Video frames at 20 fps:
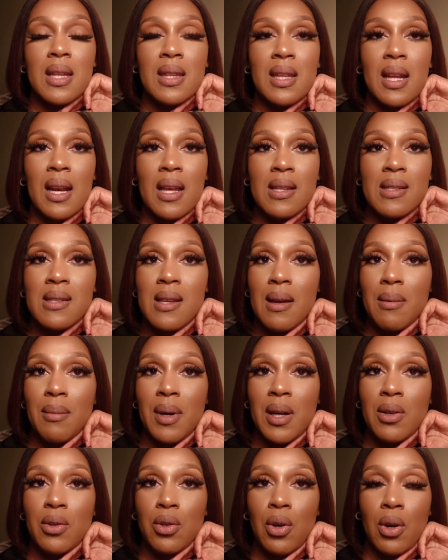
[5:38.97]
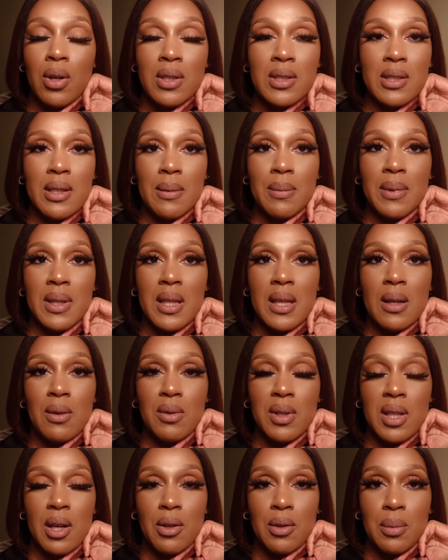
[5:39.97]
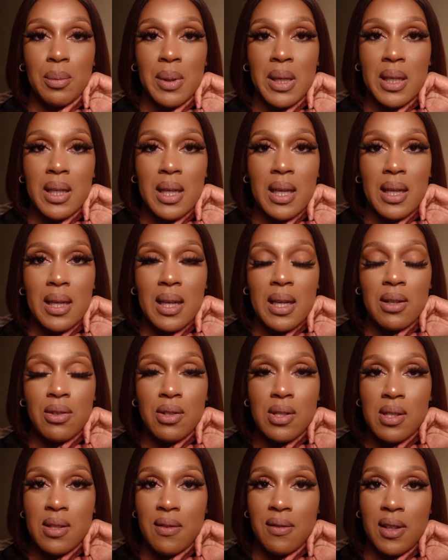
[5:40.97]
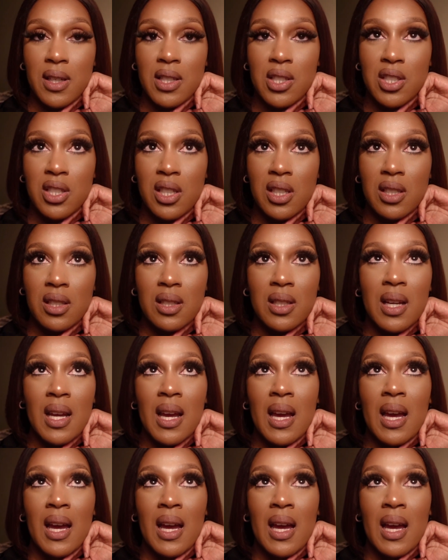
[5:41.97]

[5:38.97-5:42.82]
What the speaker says: the last time I rocked up there without making a reservation,